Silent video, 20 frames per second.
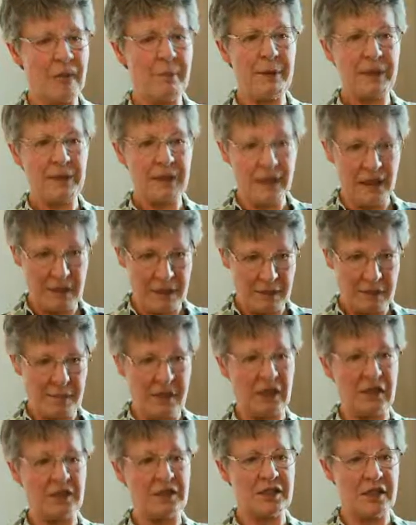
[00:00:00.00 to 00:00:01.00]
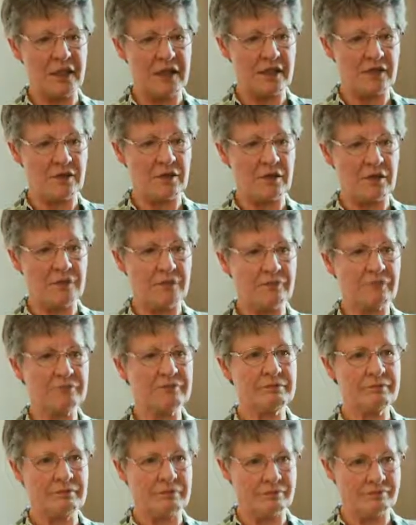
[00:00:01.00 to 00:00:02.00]
A bit like a pulse, yes. It
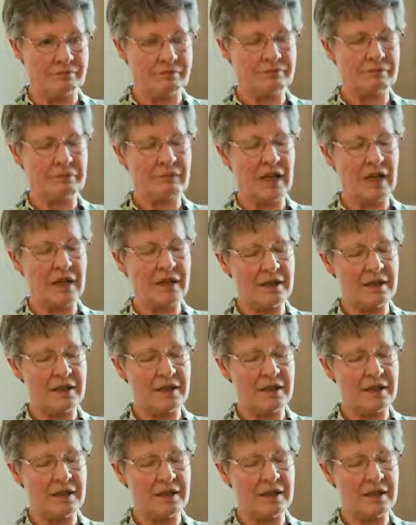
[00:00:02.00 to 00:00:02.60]
would. Yes.